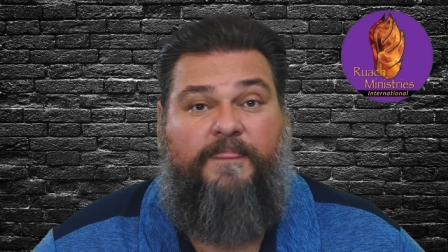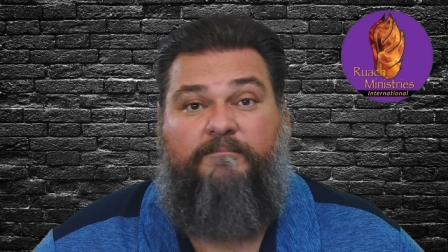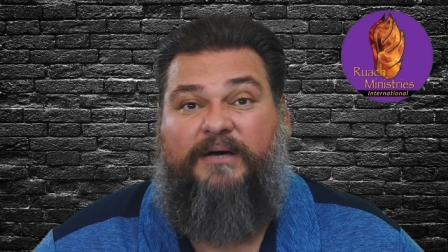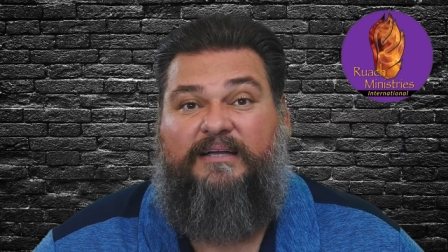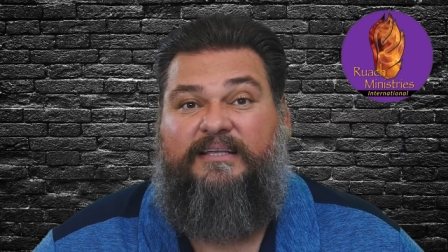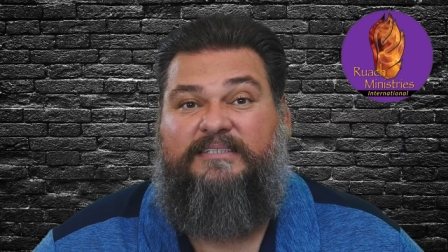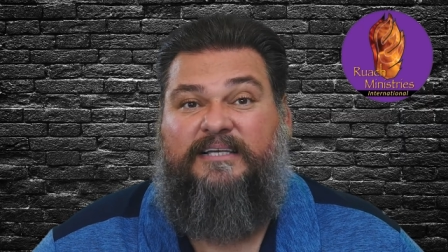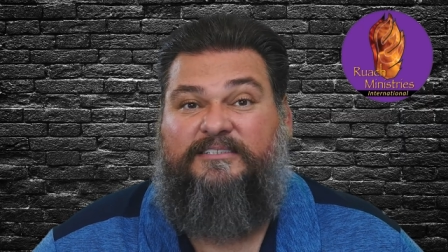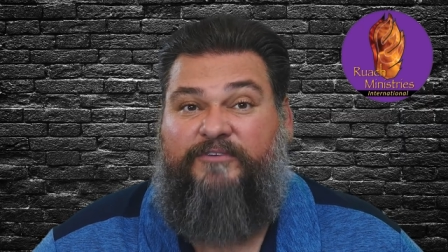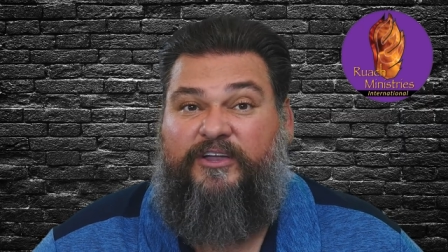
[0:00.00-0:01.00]
But he
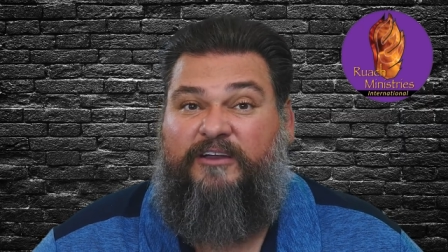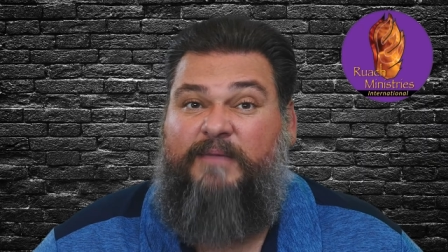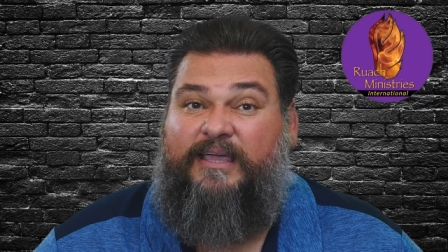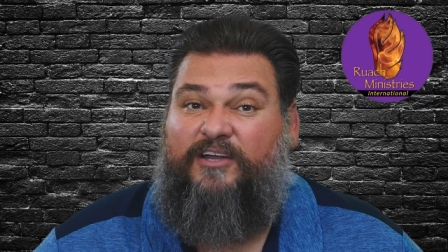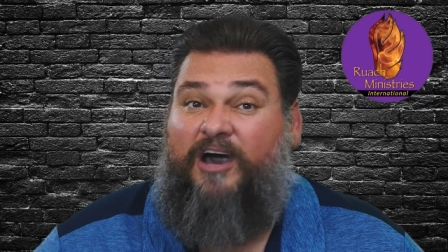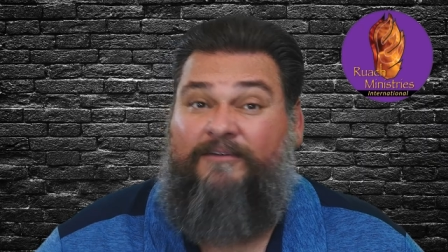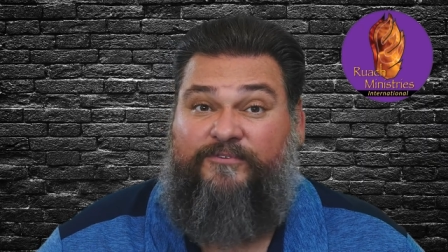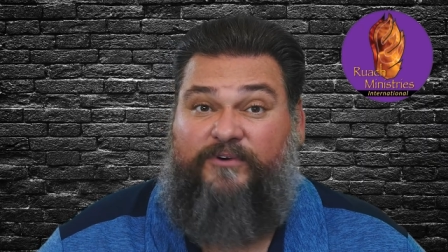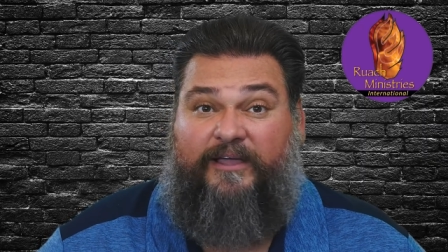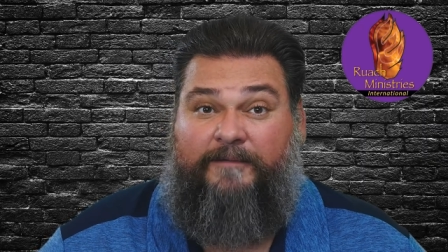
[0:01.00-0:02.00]
says if you're going to make an
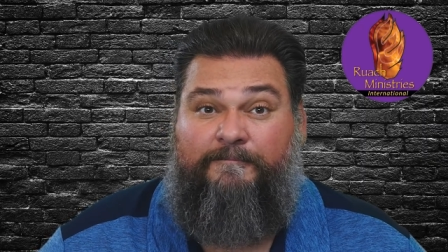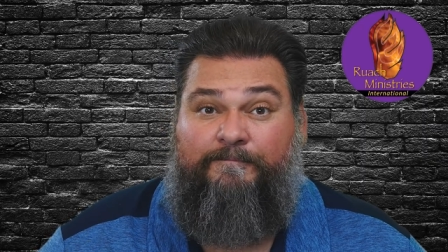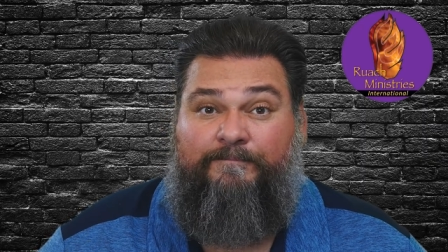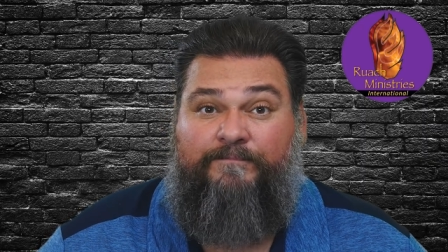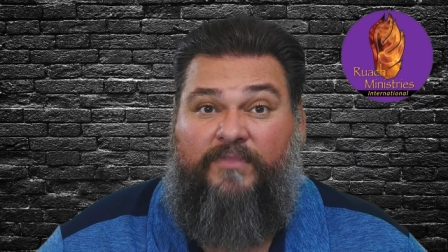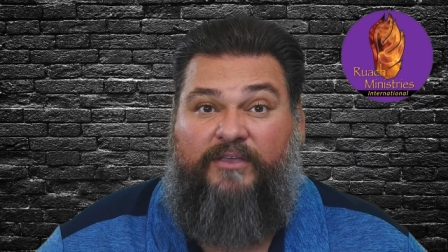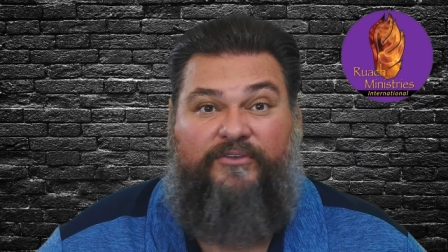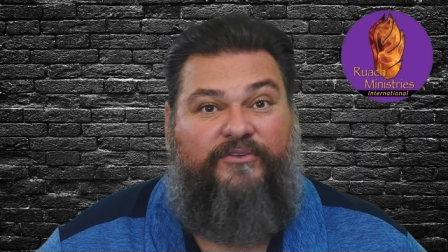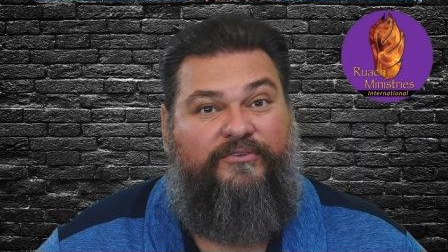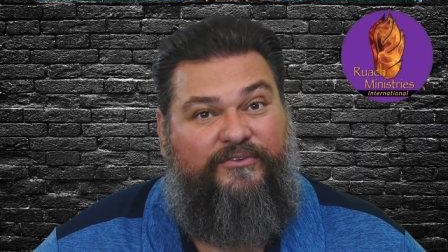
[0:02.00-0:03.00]
offering,
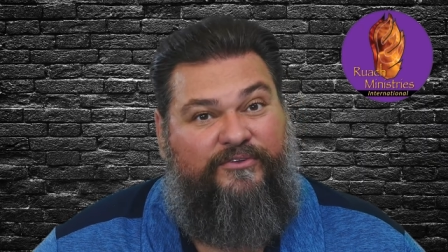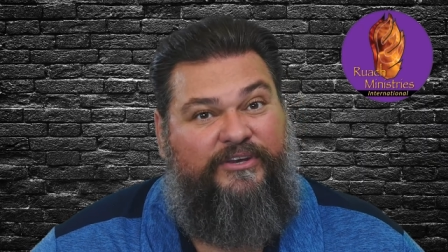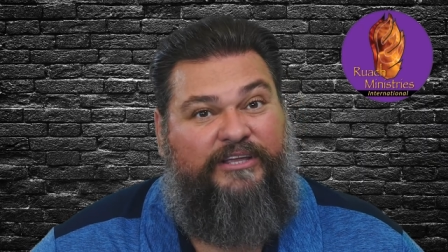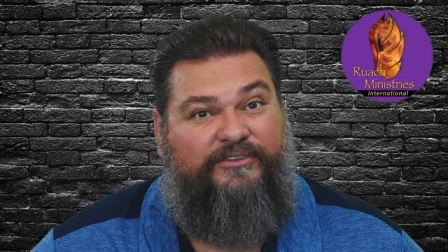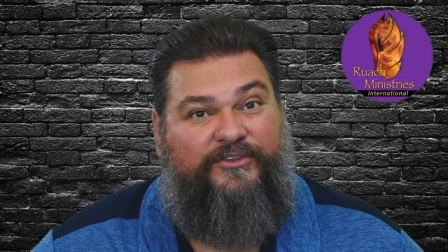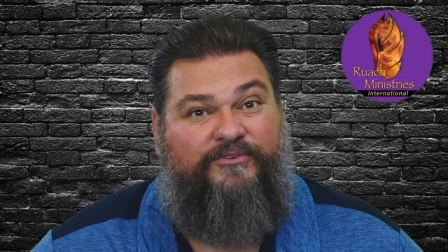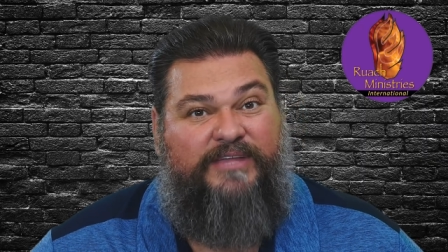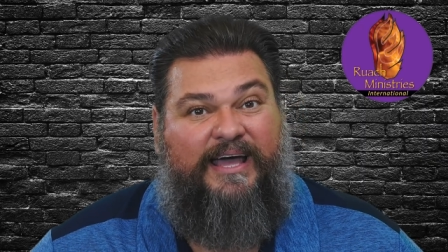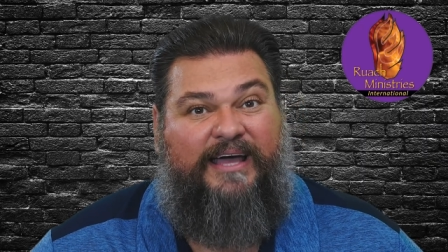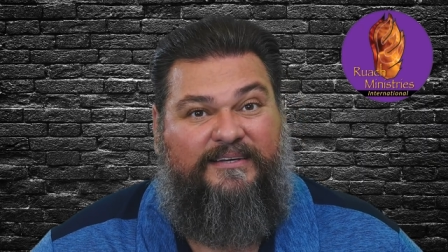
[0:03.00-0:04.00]
you need to do
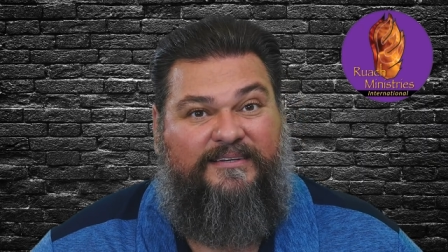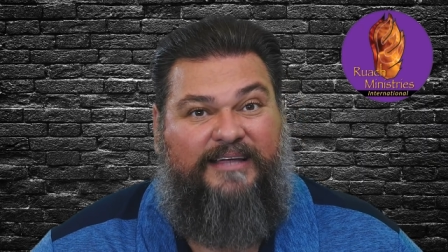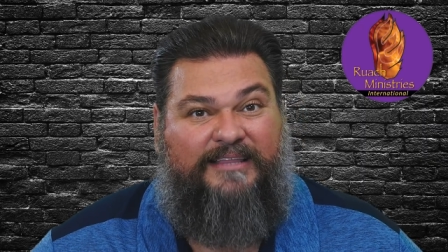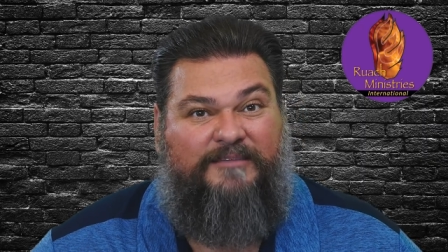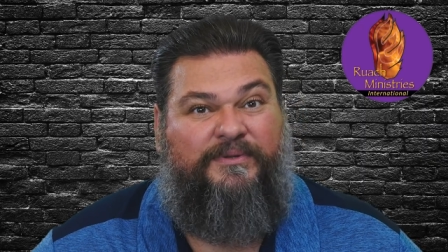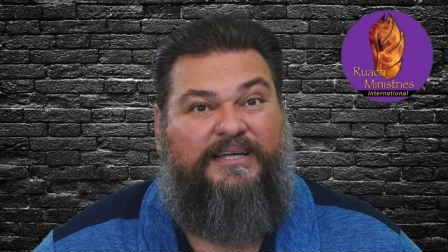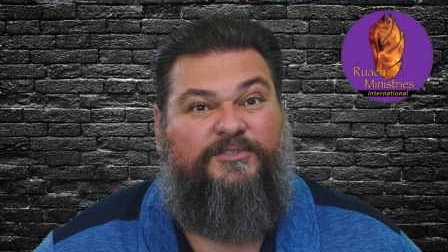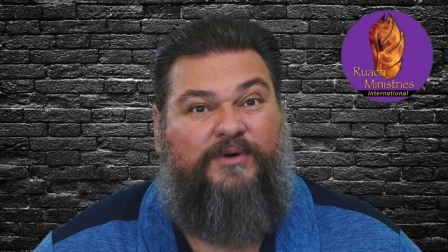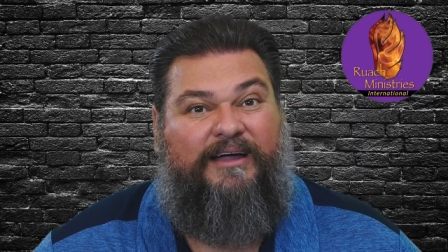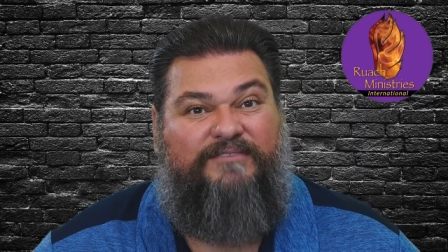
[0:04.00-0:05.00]
that at the
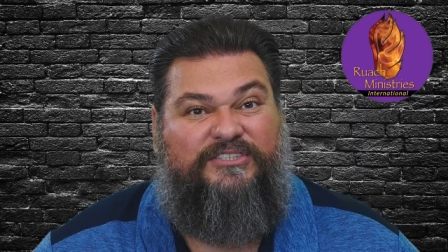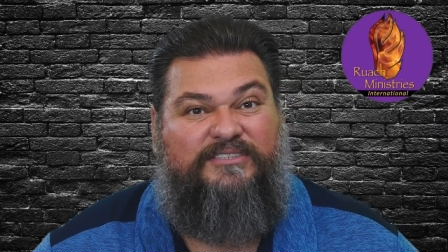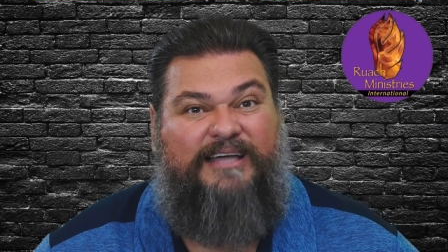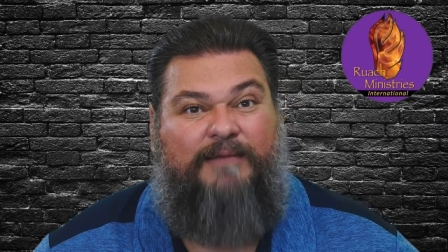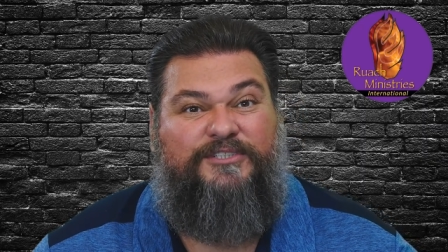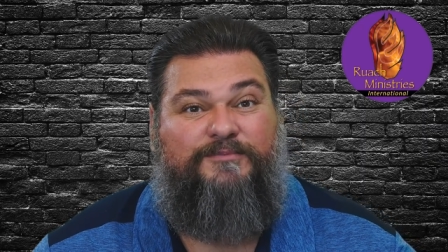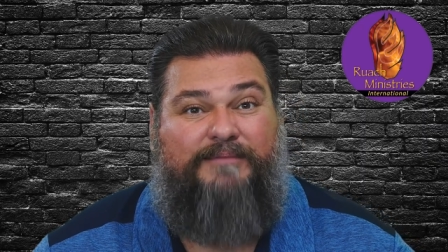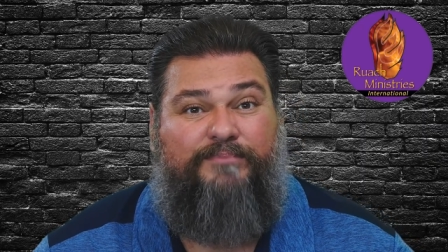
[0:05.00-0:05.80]
place where I have established my